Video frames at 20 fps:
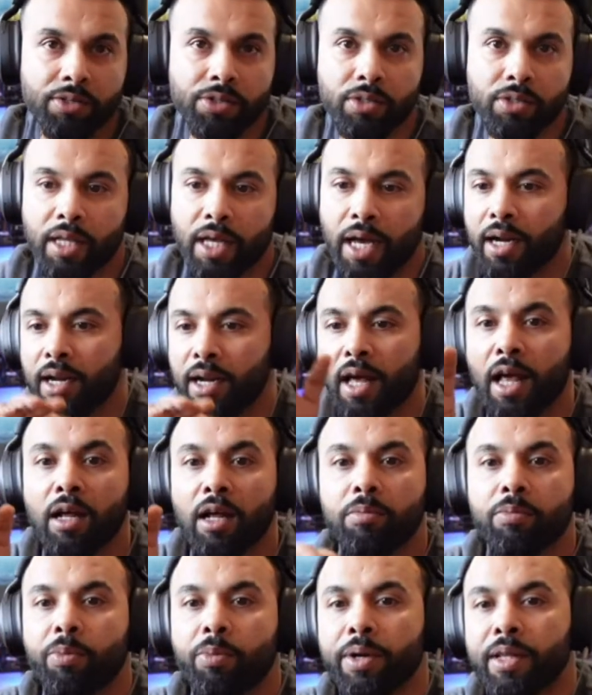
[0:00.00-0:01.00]
So that will
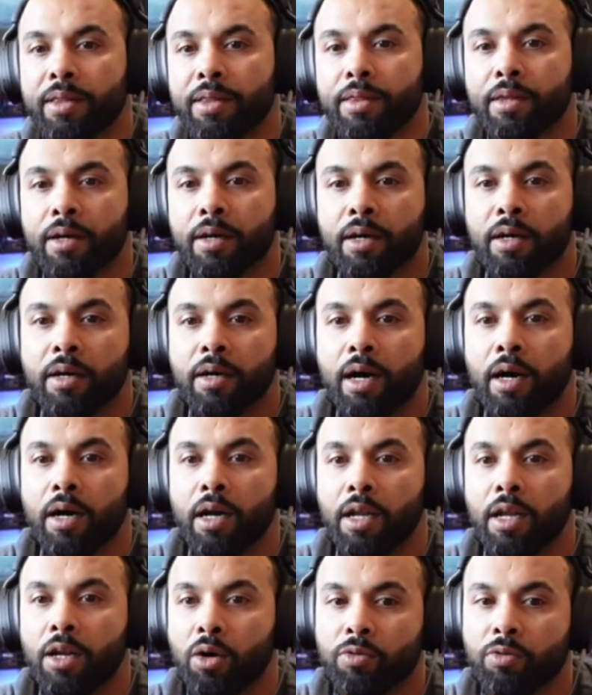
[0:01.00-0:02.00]
help with,
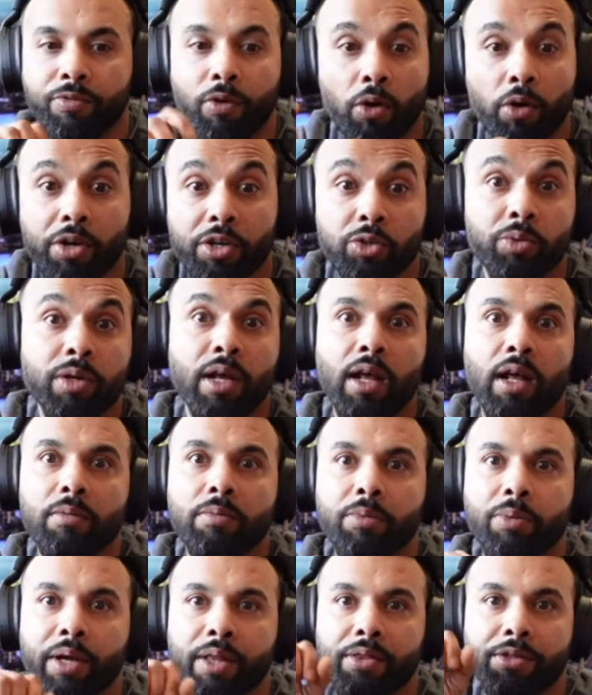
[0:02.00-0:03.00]
focus would
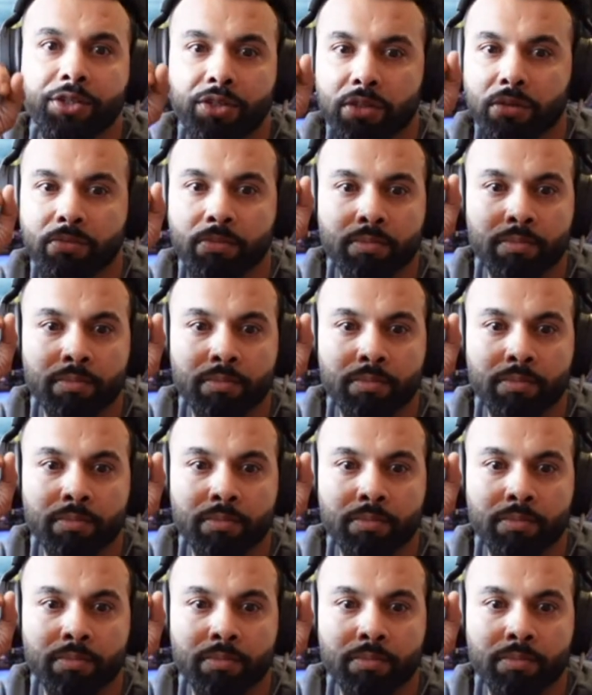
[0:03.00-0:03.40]
help with just